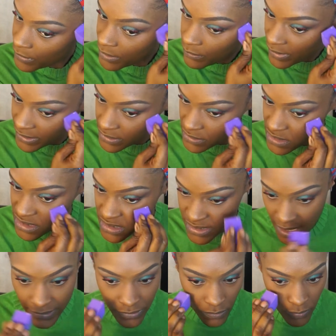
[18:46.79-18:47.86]
when I'm ready to
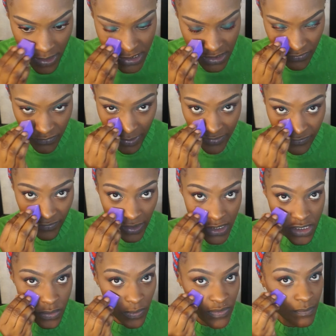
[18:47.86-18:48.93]
set the rest of my
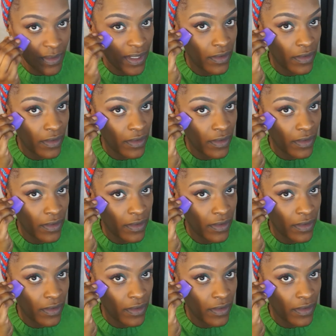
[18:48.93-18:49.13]
face with my